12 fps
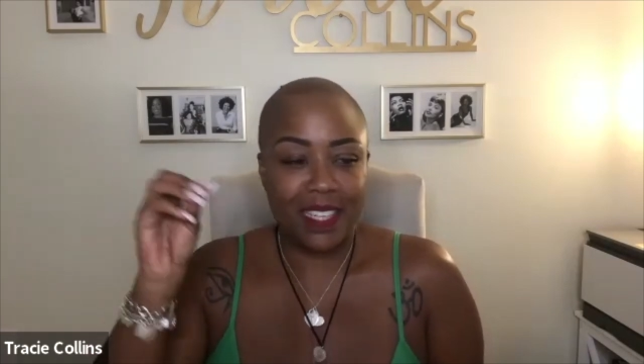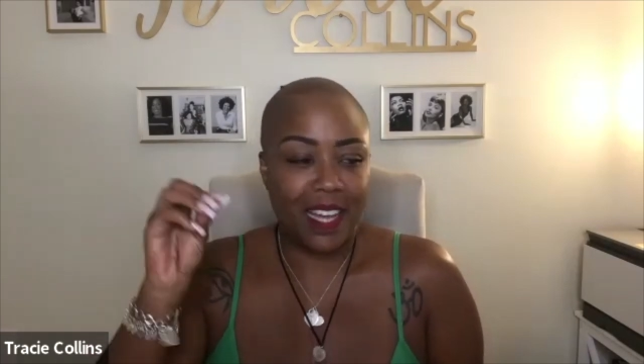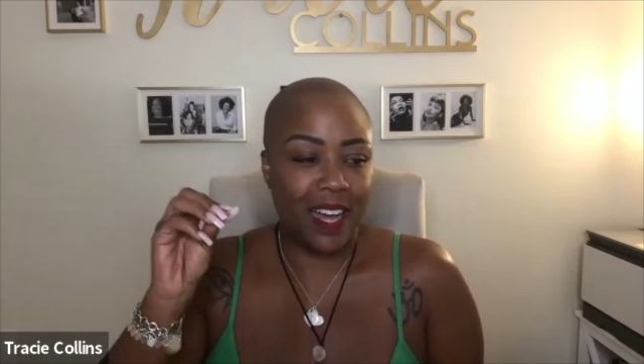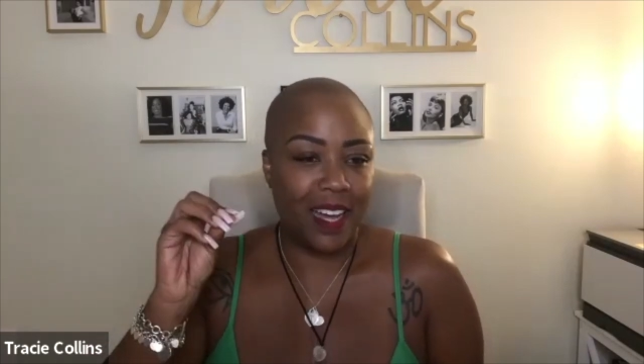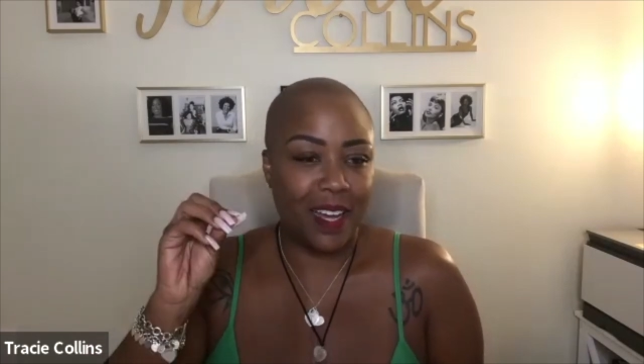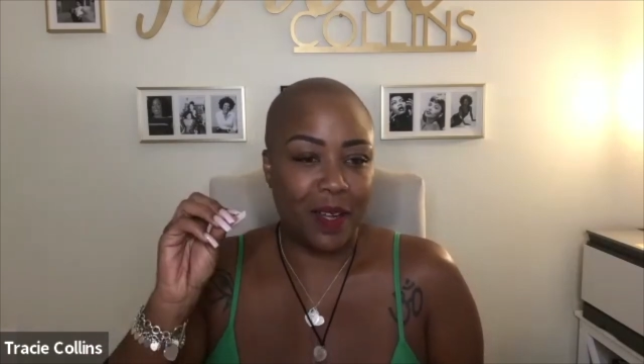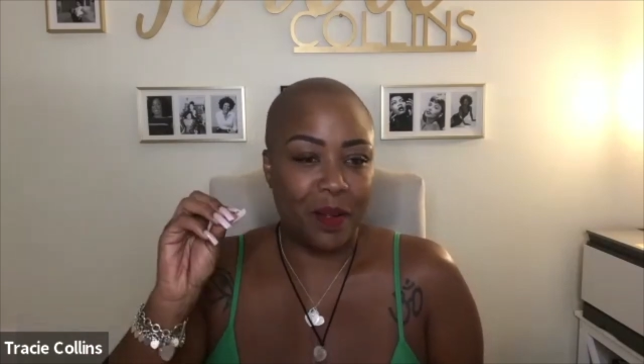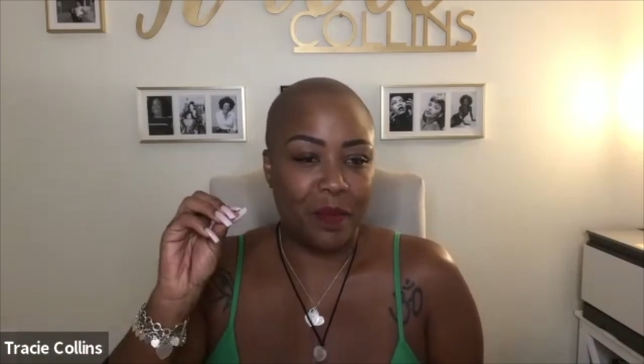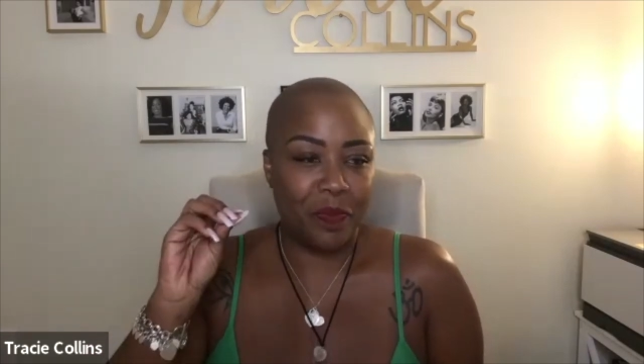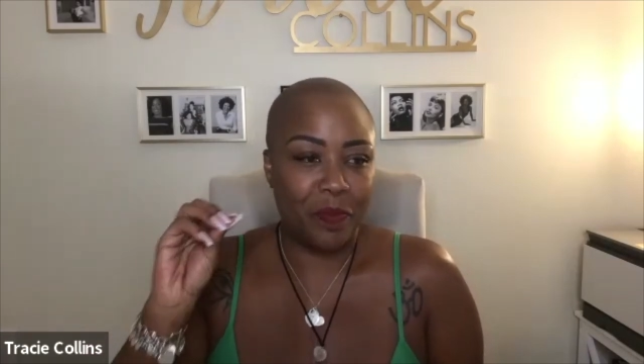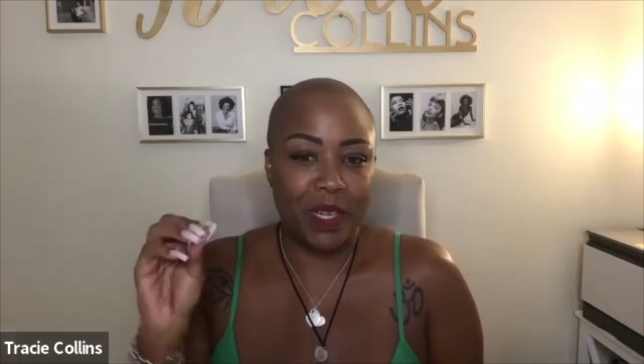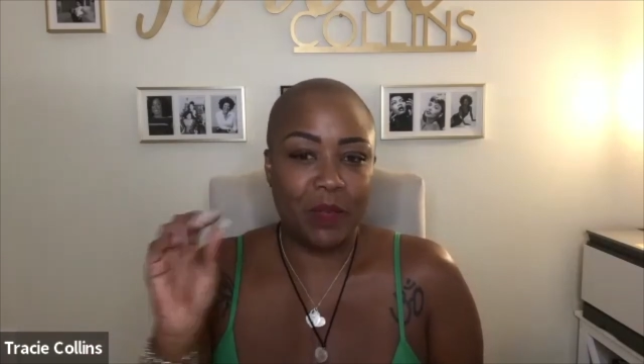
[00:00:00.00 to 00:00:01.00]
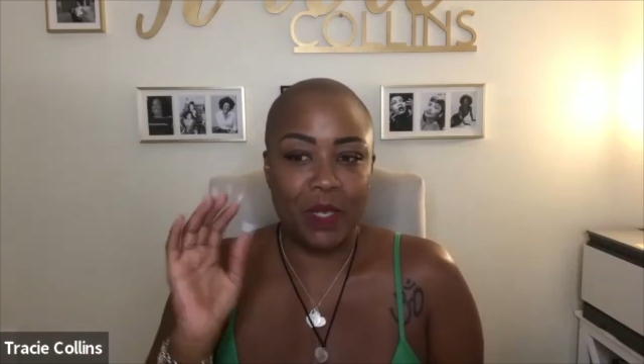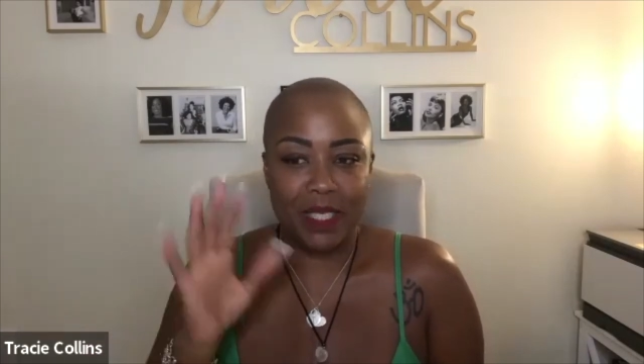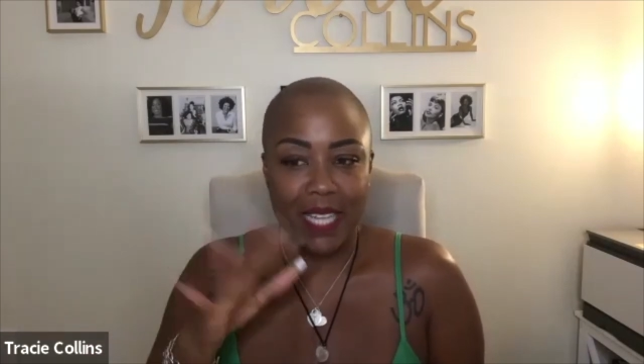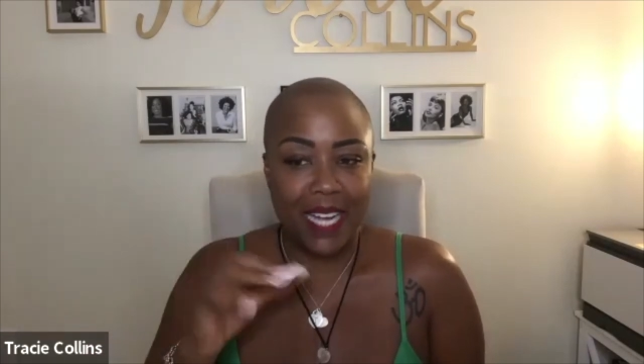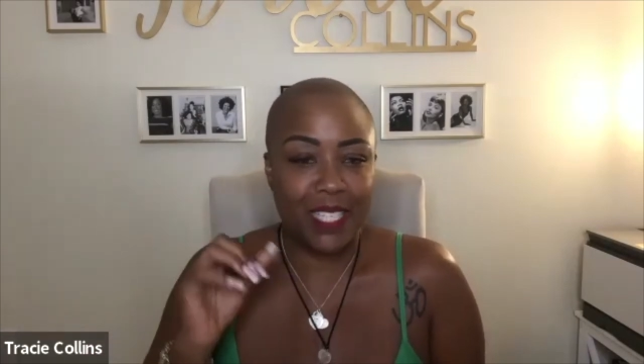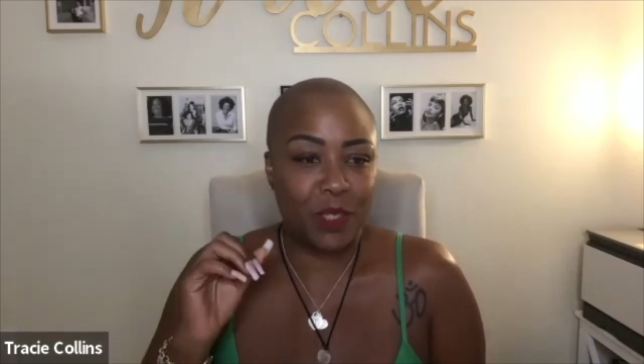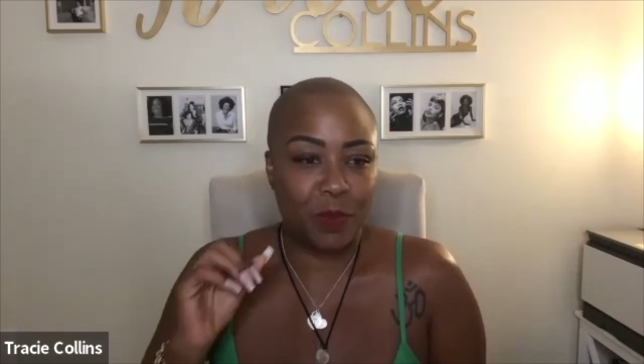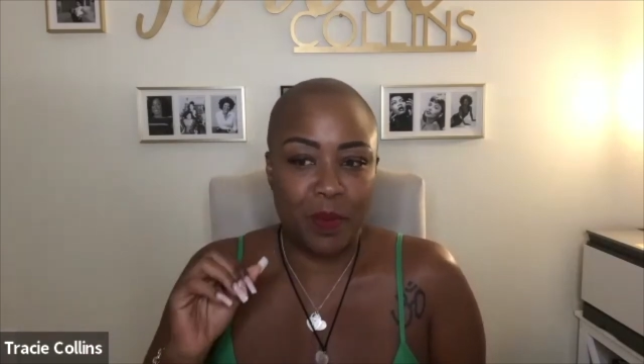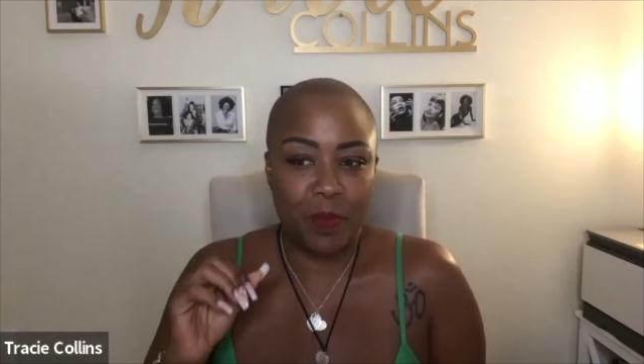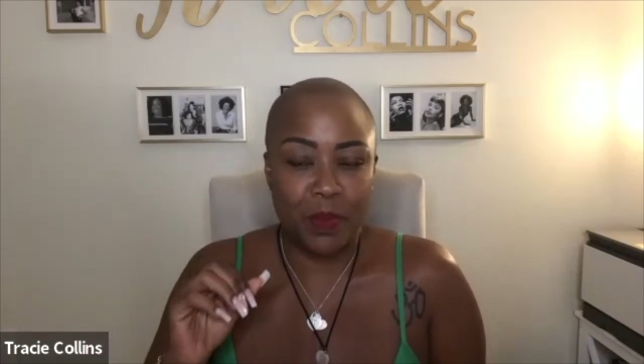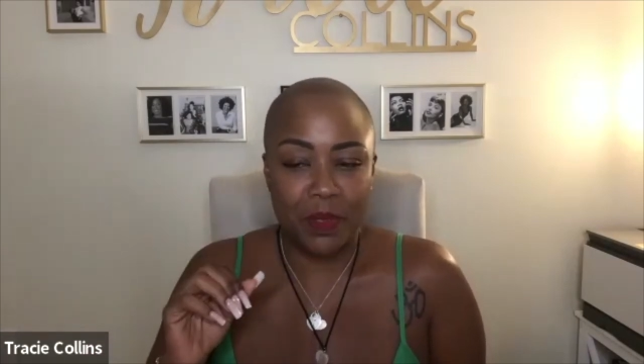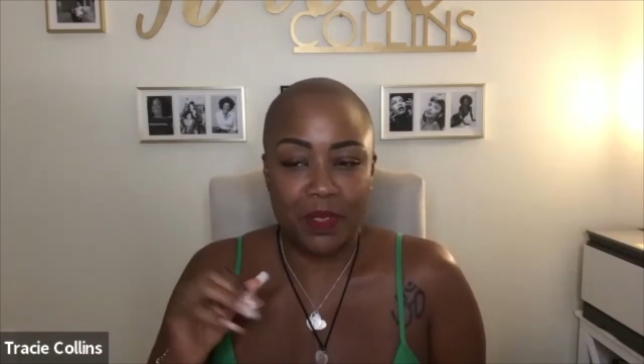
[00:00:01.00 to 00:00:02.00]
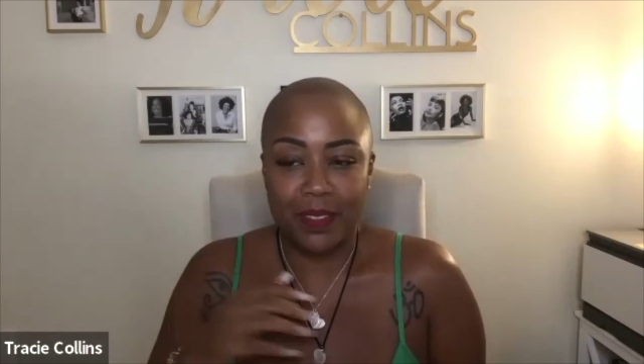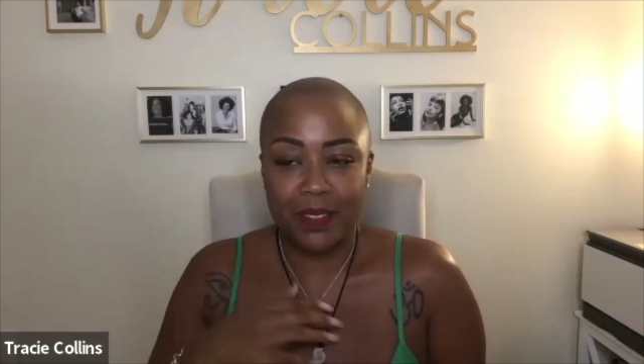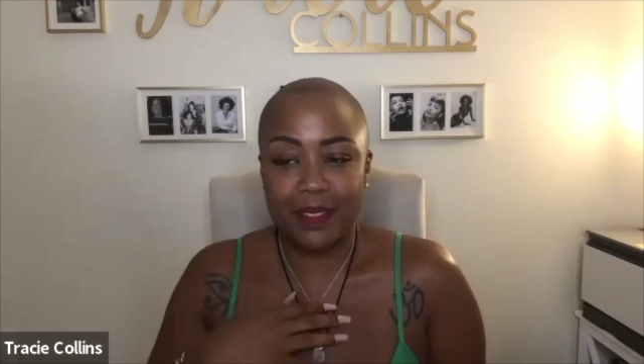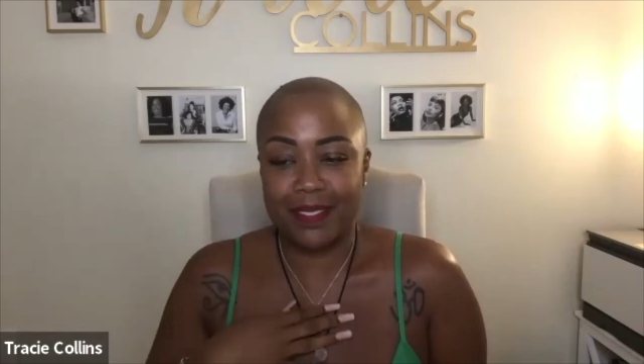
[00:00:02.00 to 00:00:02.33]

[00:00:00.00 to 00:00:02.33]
but with nice people.